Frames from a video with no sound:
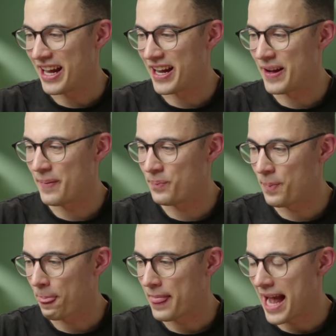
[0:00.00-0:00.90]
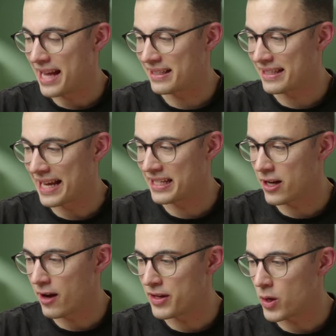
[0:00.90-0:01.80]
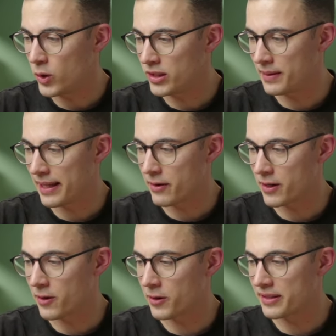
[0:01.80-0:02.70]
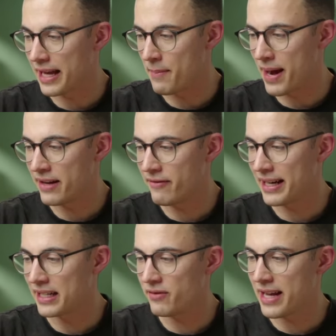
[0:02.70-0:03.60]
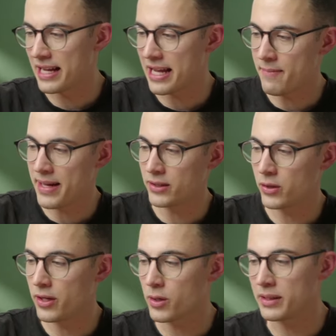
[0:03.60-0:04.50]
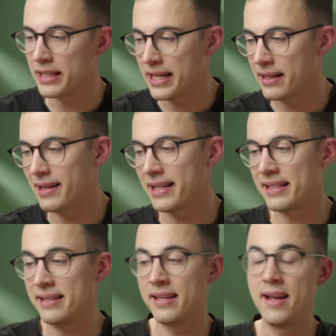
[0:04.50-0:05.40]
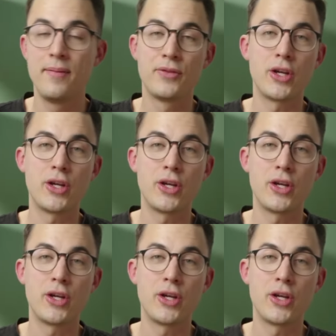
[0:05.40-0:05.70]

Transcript: Um, as attendant of the Ultimate Lettering course, am I invited via email to the critique lessons?